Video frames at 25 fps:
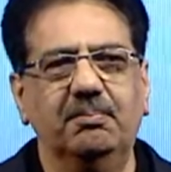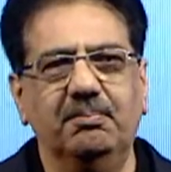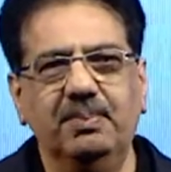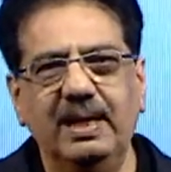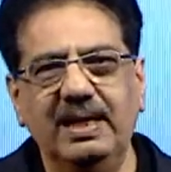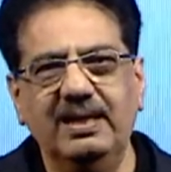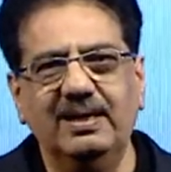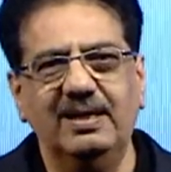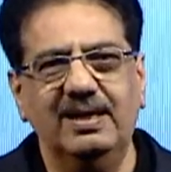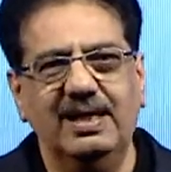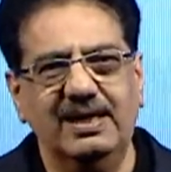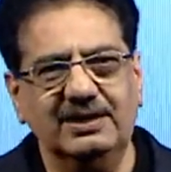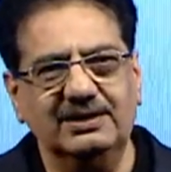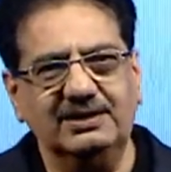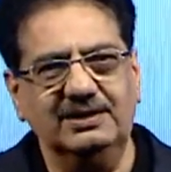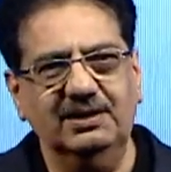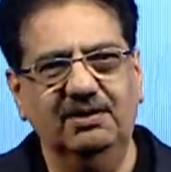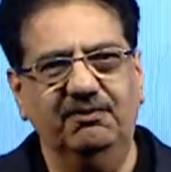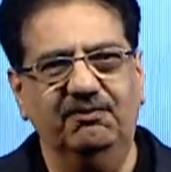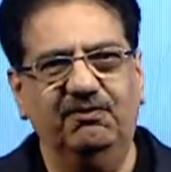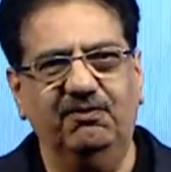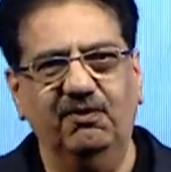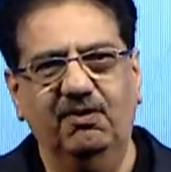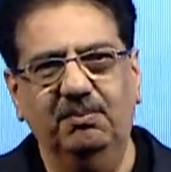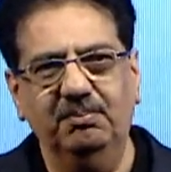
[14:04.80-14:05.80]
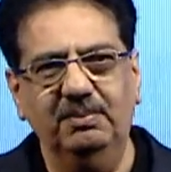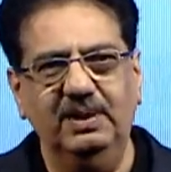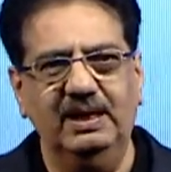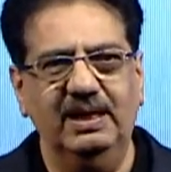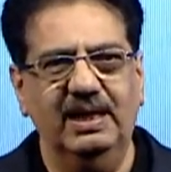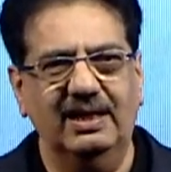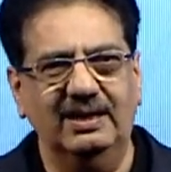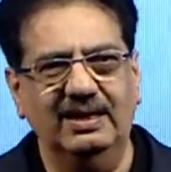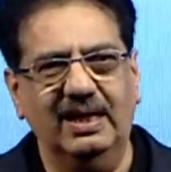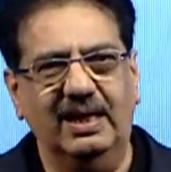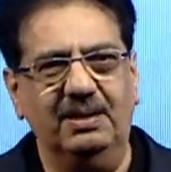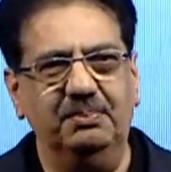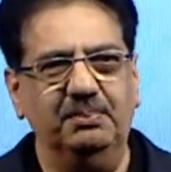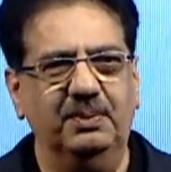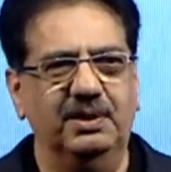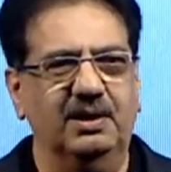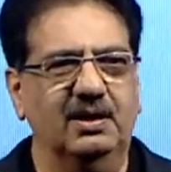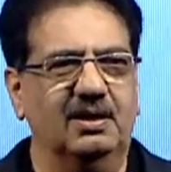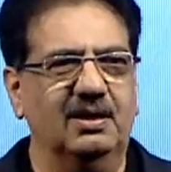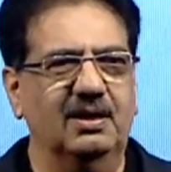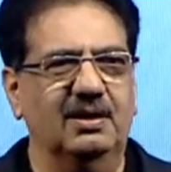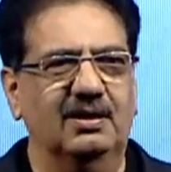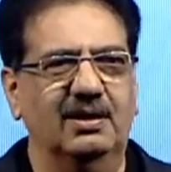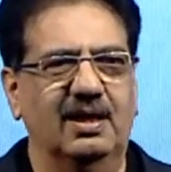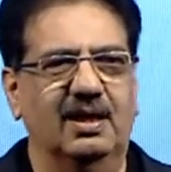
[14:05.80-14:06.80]
big lesson for me at that
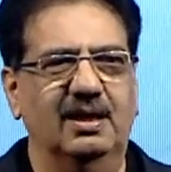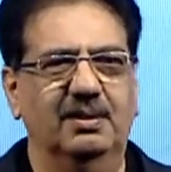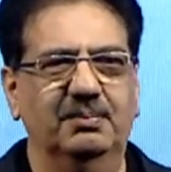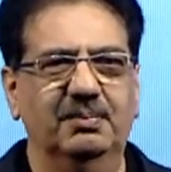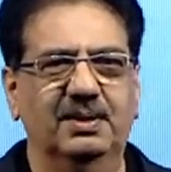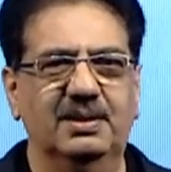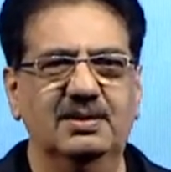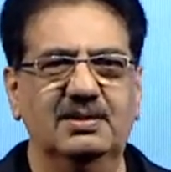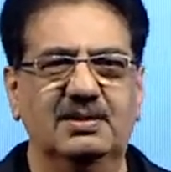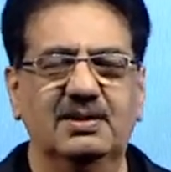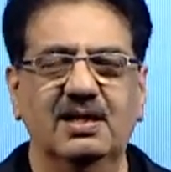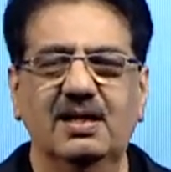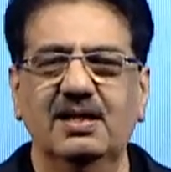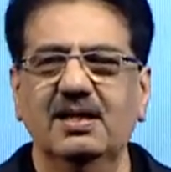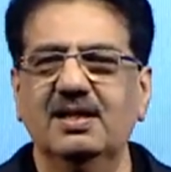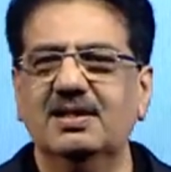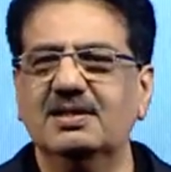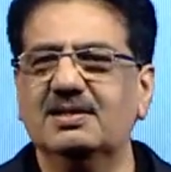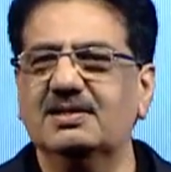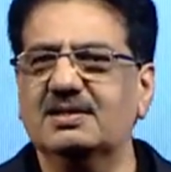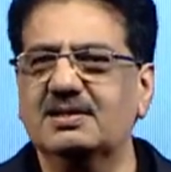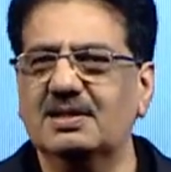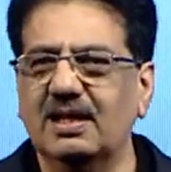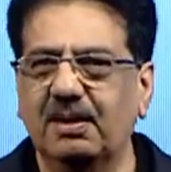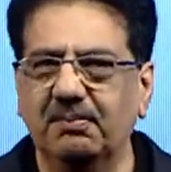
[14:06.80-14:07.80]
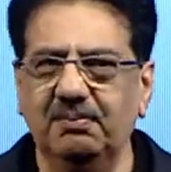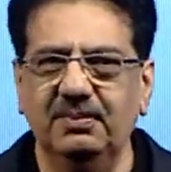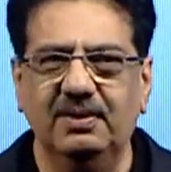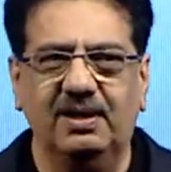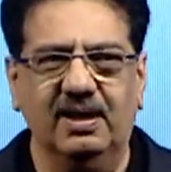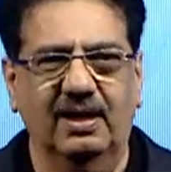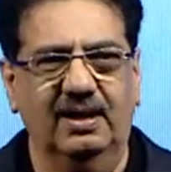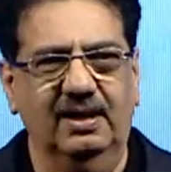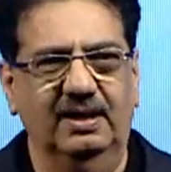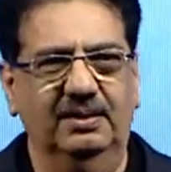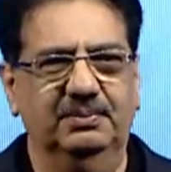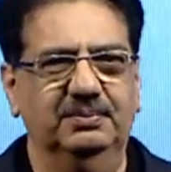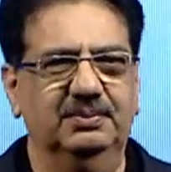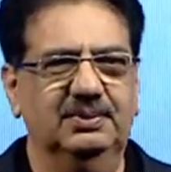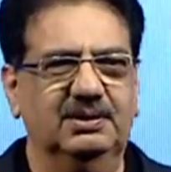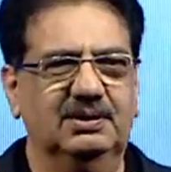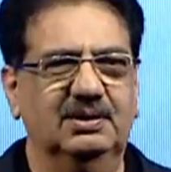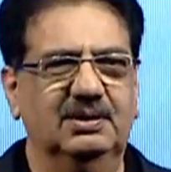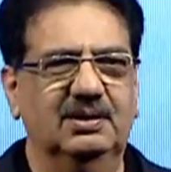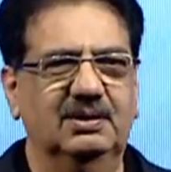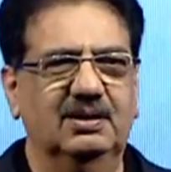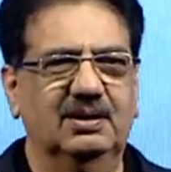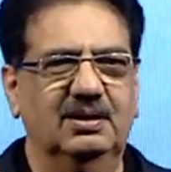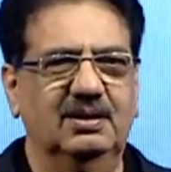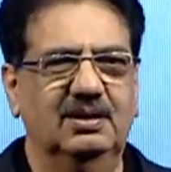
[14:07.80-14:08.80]
particular time is, sometimes
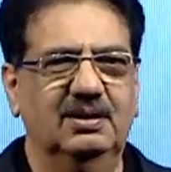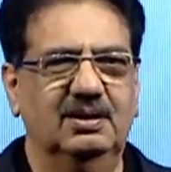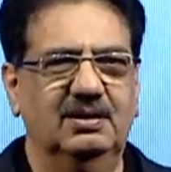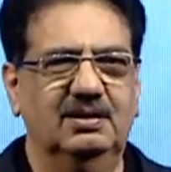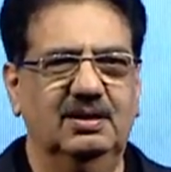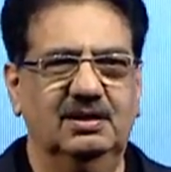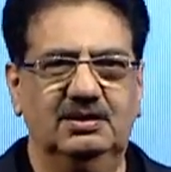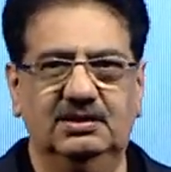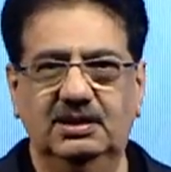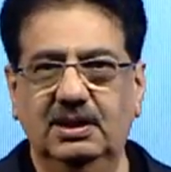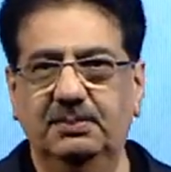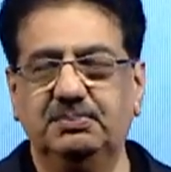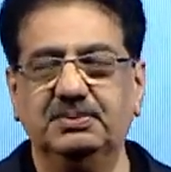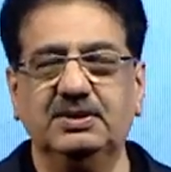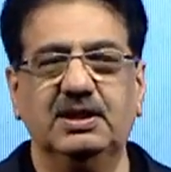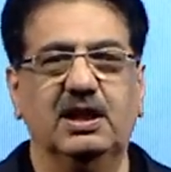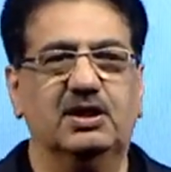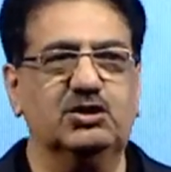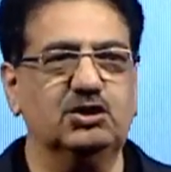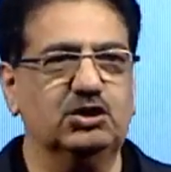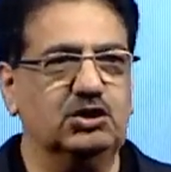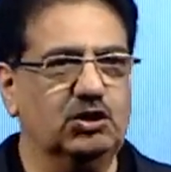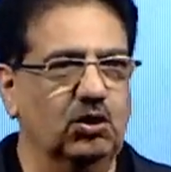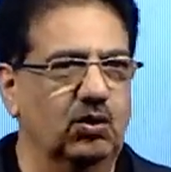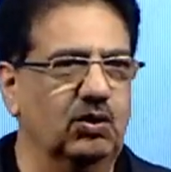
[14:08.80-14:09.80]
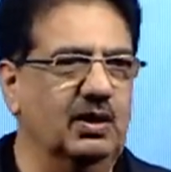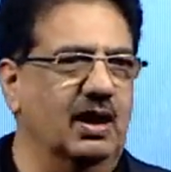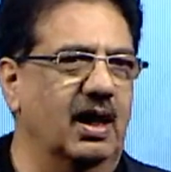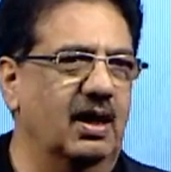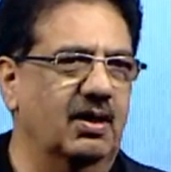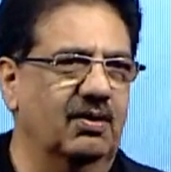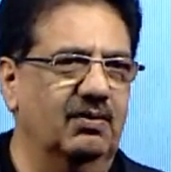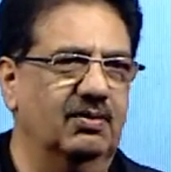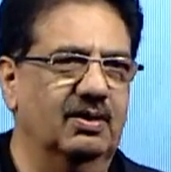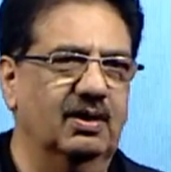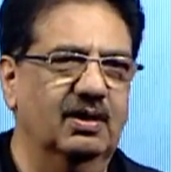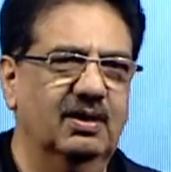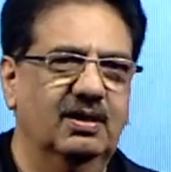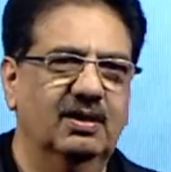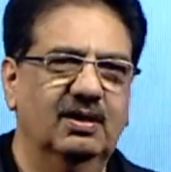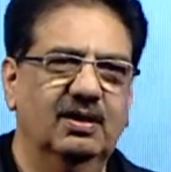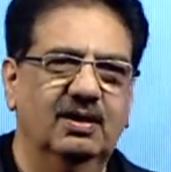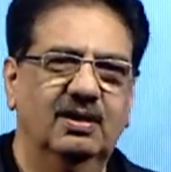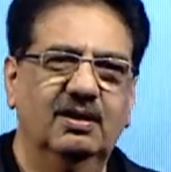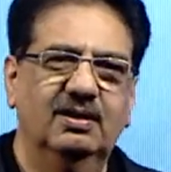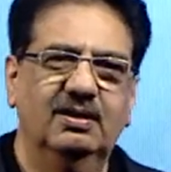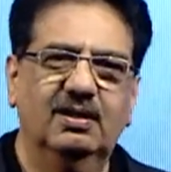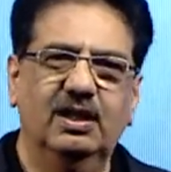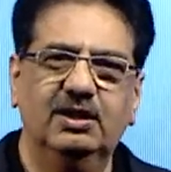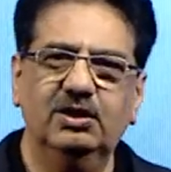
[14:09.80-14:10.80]
the chips are so down
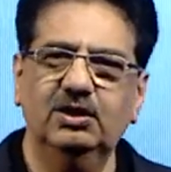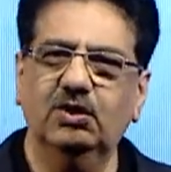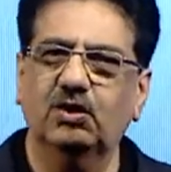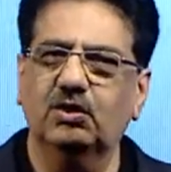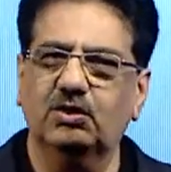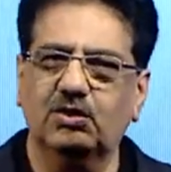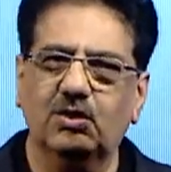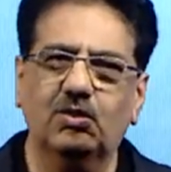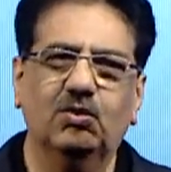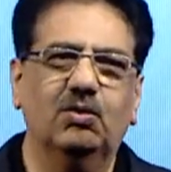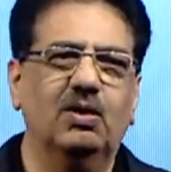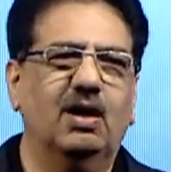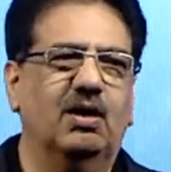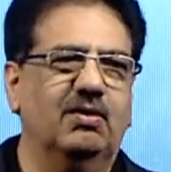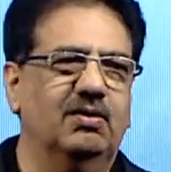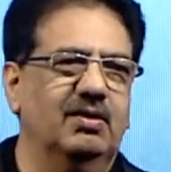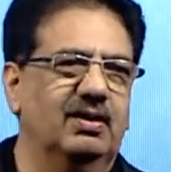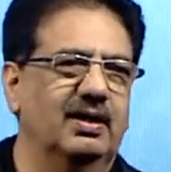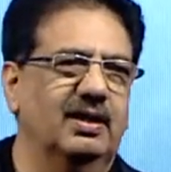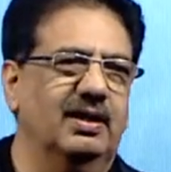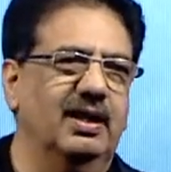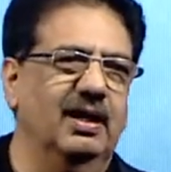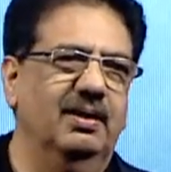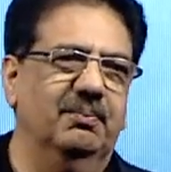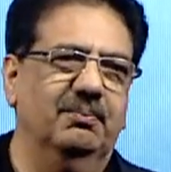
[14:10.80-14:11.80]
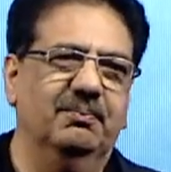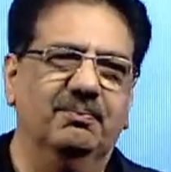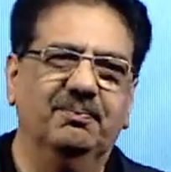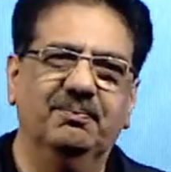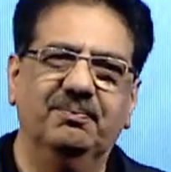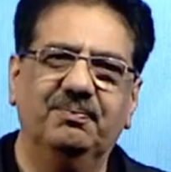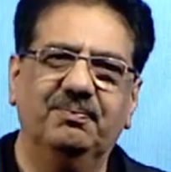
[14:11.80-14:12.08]
that you are thrown out of the game.